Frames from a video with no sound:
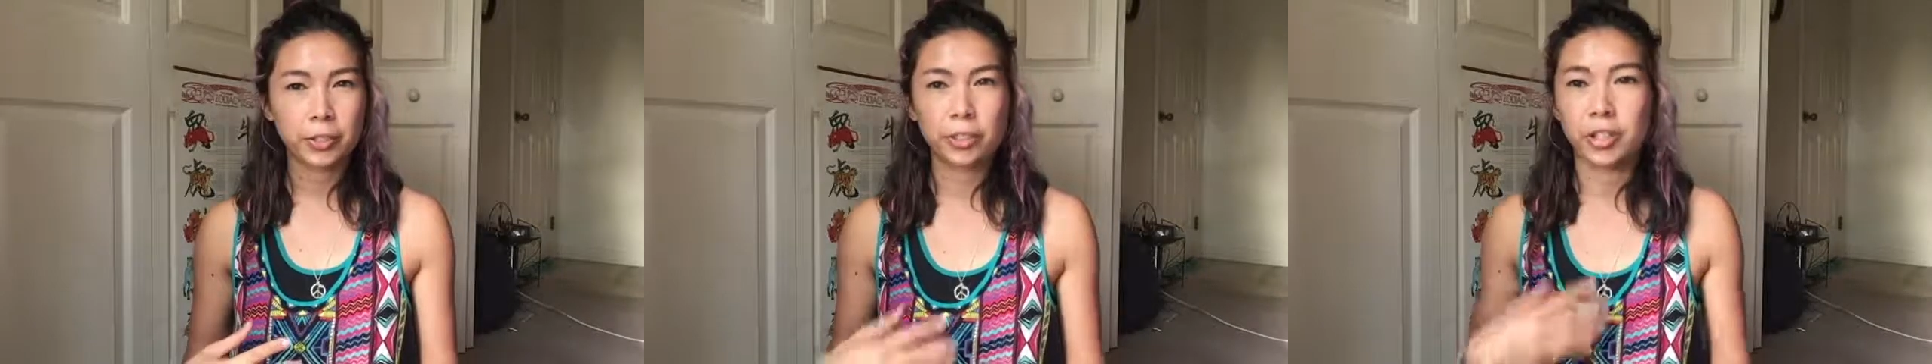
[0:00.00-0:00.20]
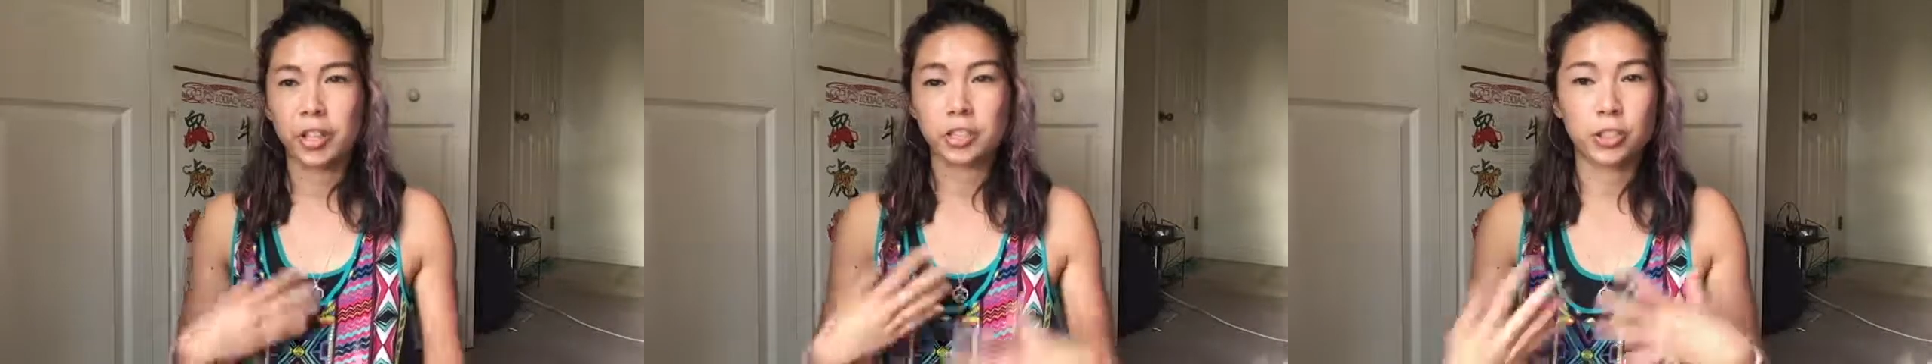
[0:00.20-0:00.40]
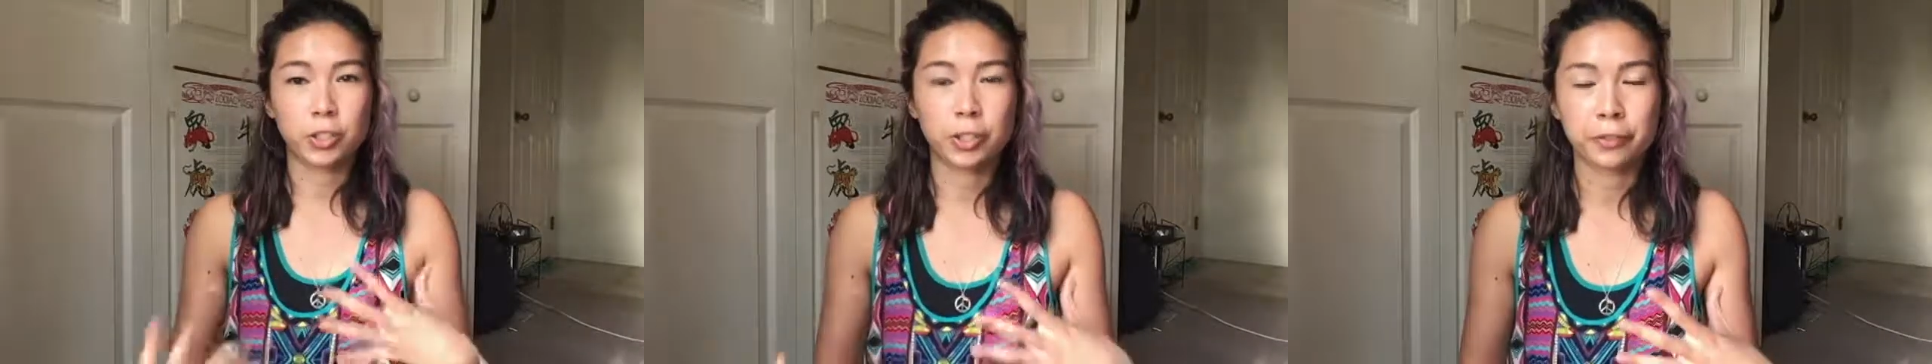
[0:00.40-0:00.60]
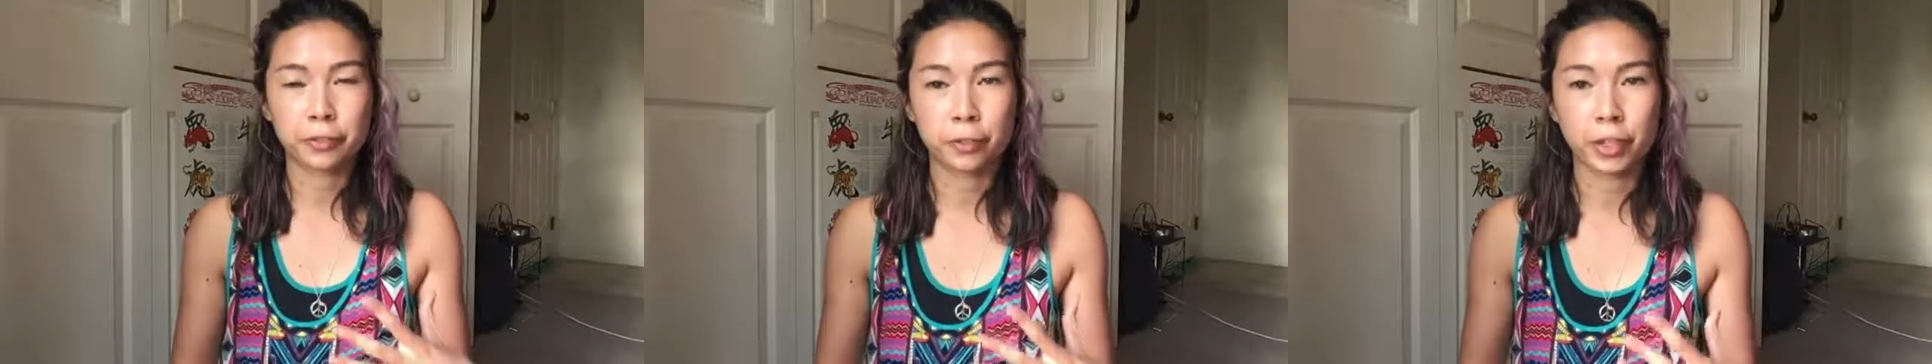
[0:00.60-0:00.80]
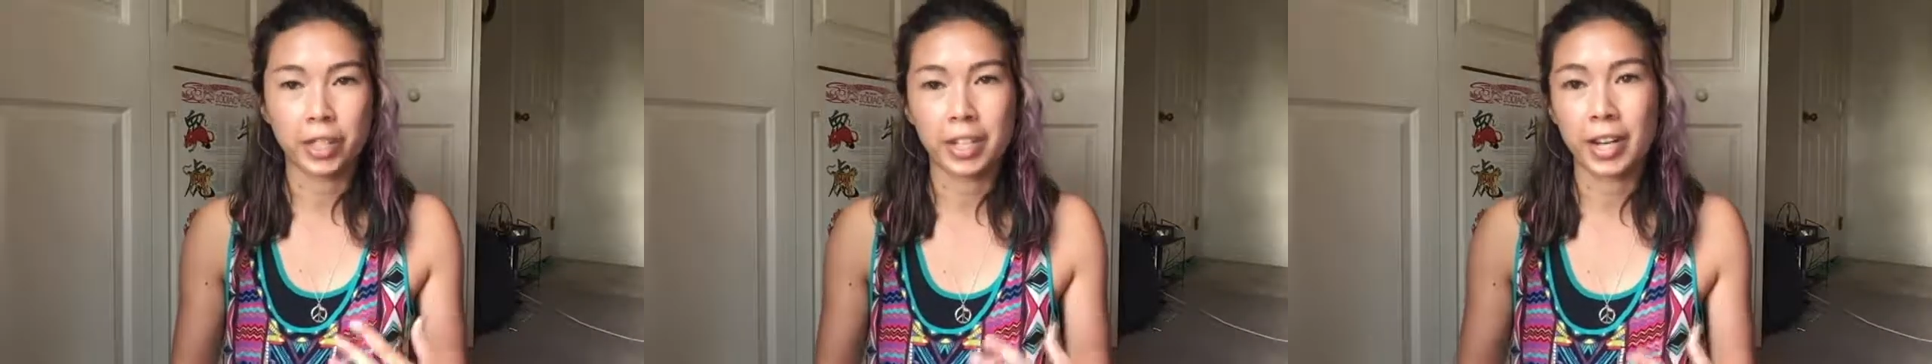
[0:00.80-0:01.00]
You're not too good
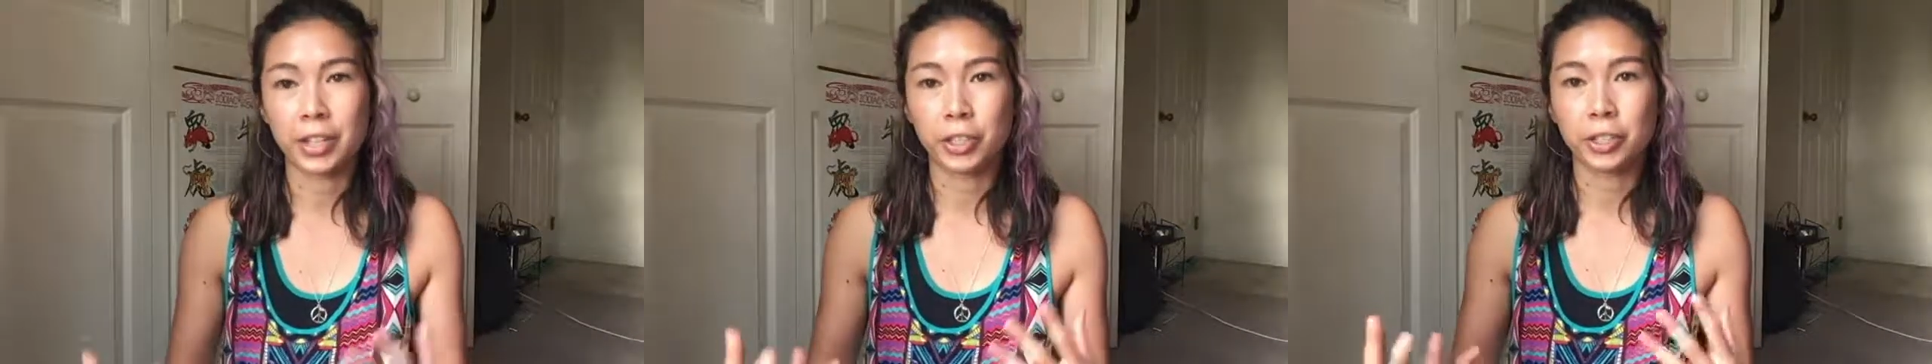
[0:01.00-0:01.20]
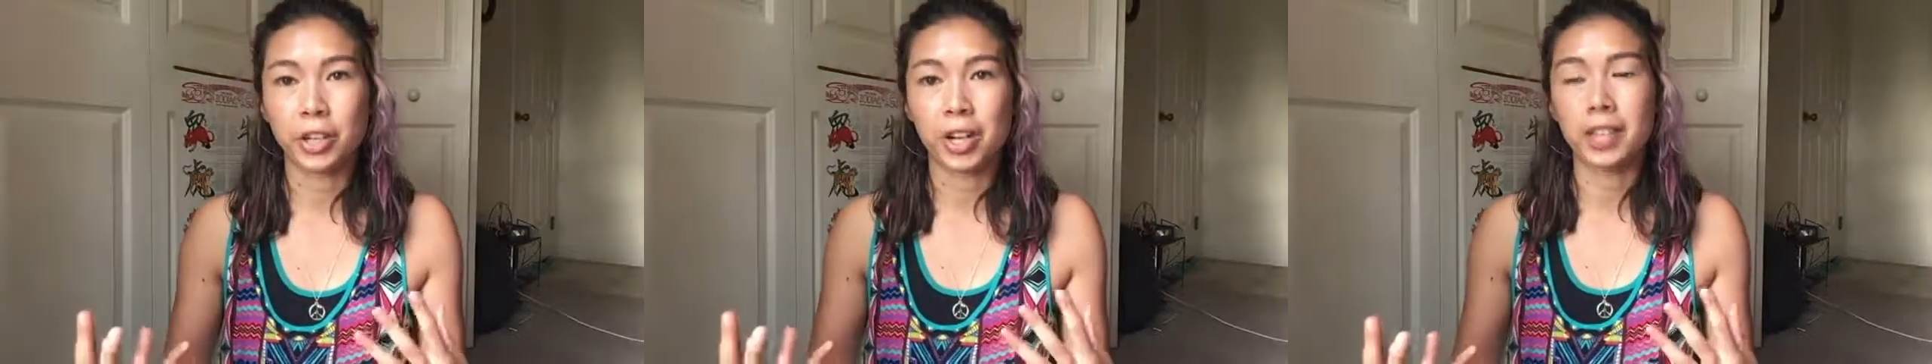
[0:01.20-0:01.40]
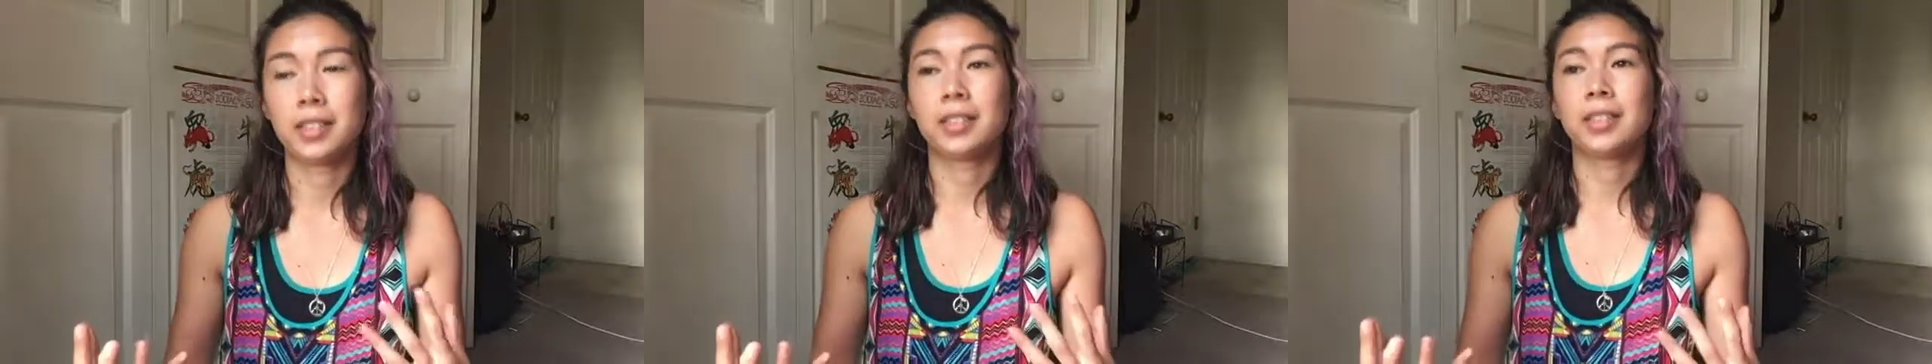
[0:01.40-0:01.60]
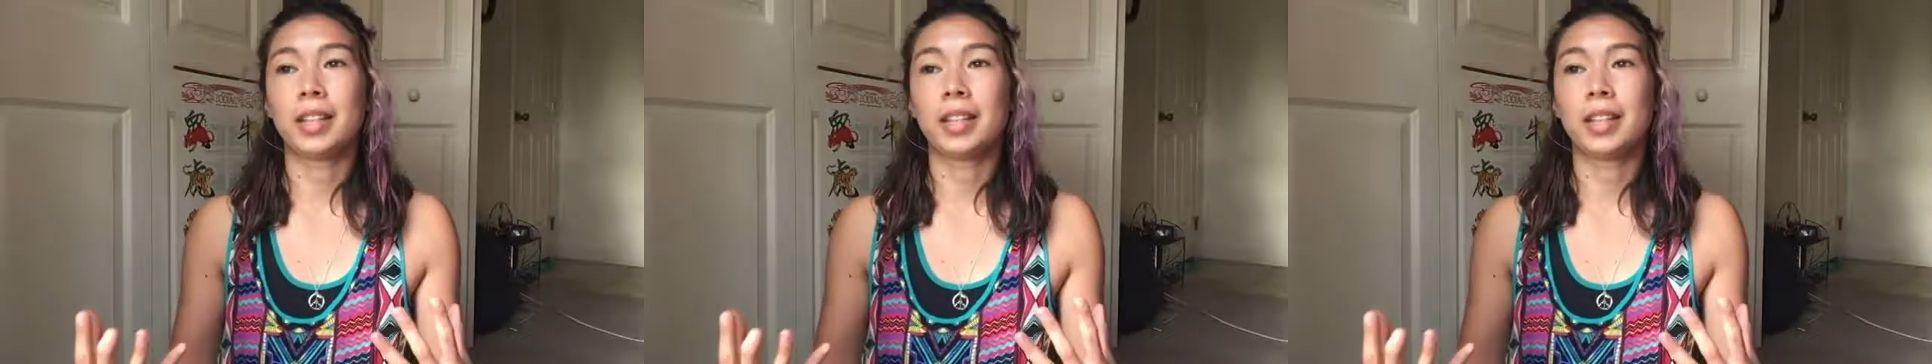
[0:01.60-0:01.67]
for it and you're not